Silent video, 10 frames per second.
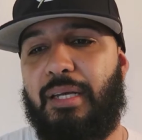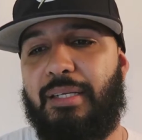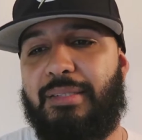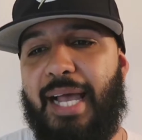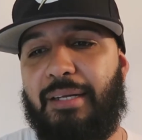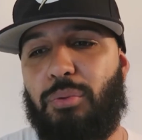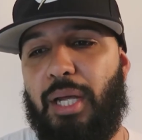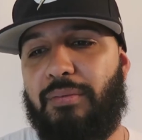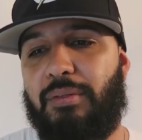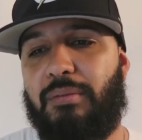attacked
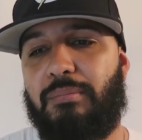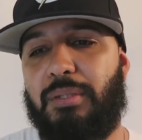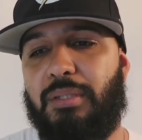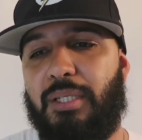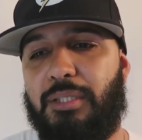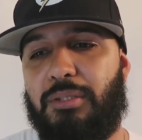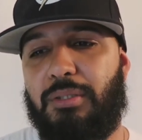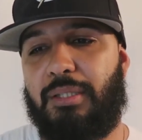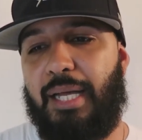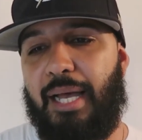Craven, but the hunter
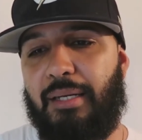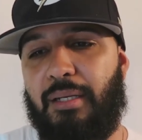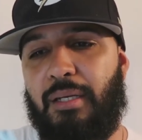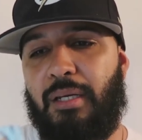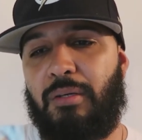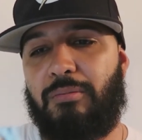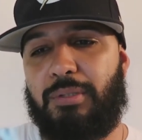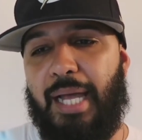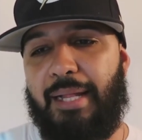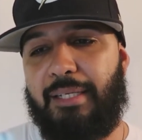did not
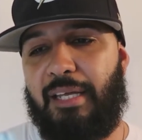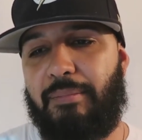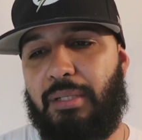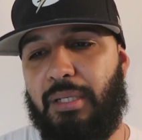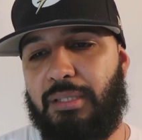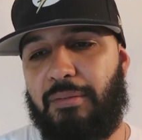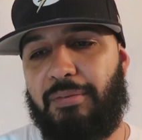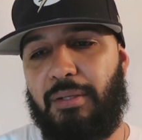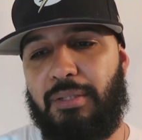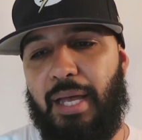retaliate because he
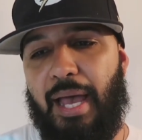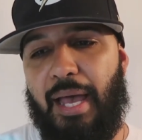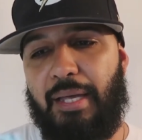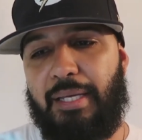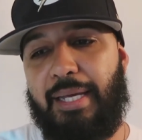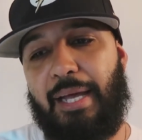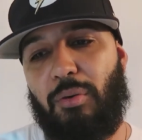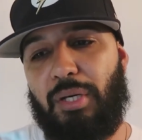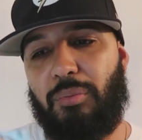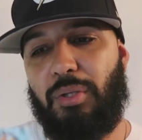felt that he had
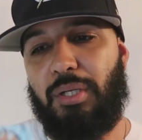already